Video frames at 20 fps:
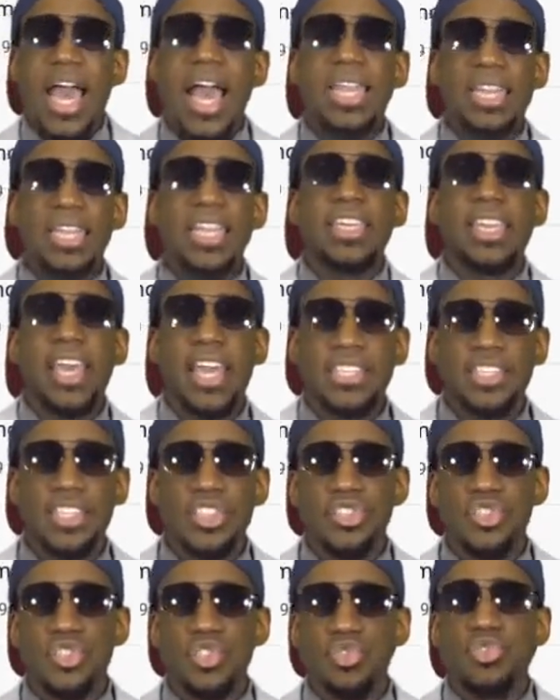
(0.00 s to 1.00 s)
and get
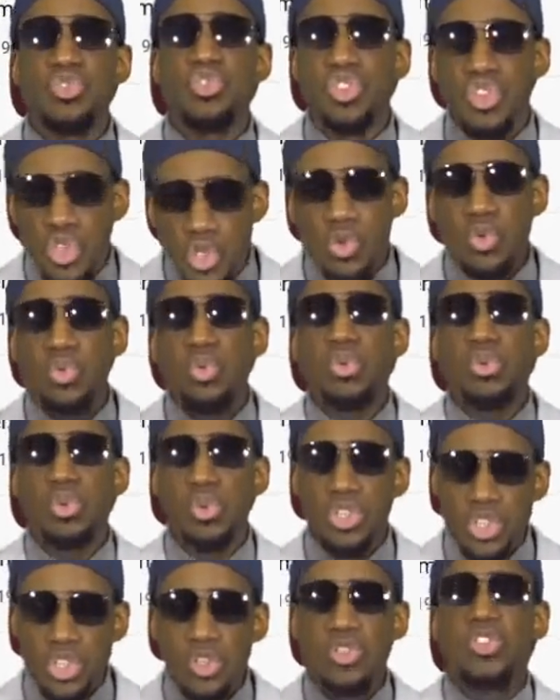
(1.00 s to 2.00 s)
access to
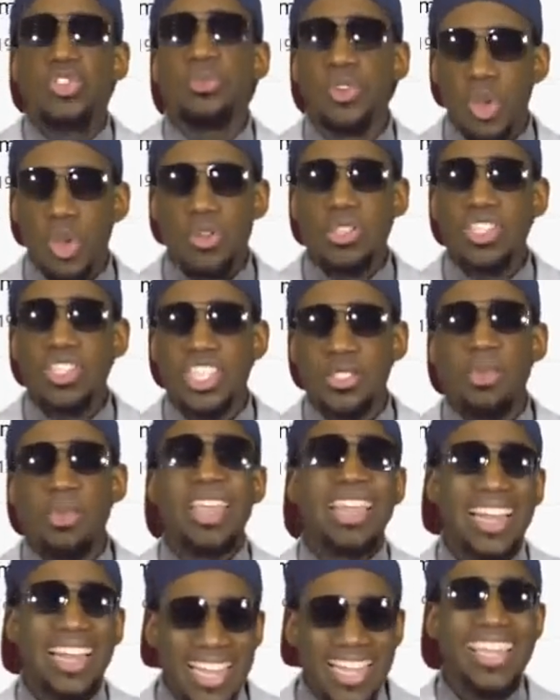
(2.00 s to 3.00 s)
new YouTube content
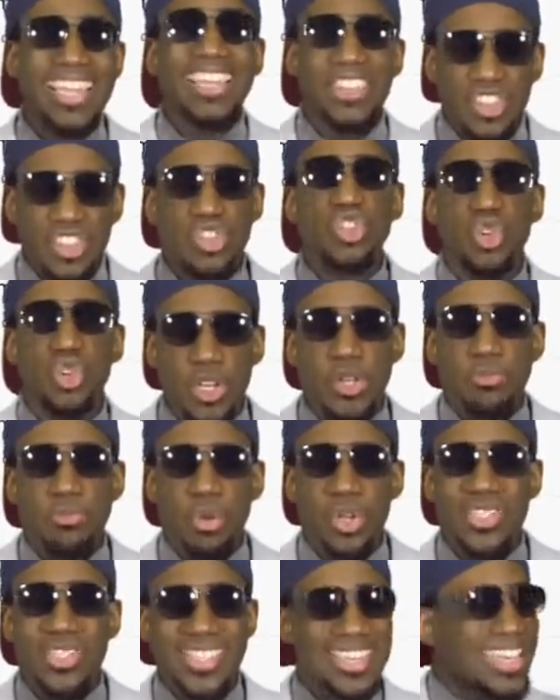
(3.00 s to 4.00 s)
by clicking the
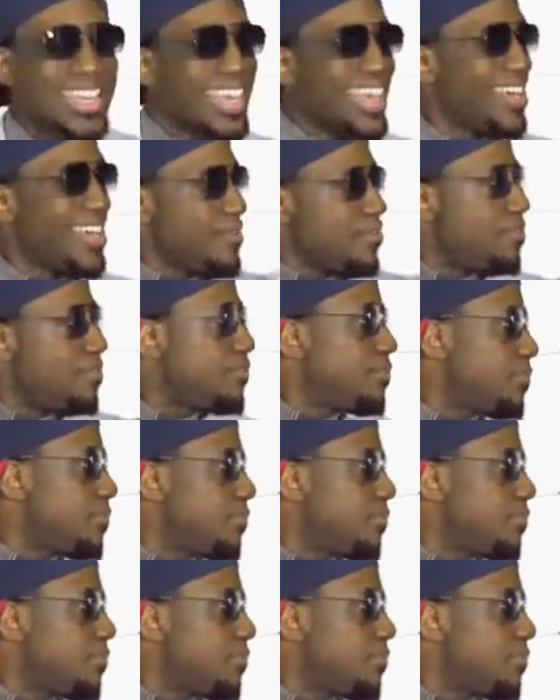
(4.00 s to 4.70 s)
join button here.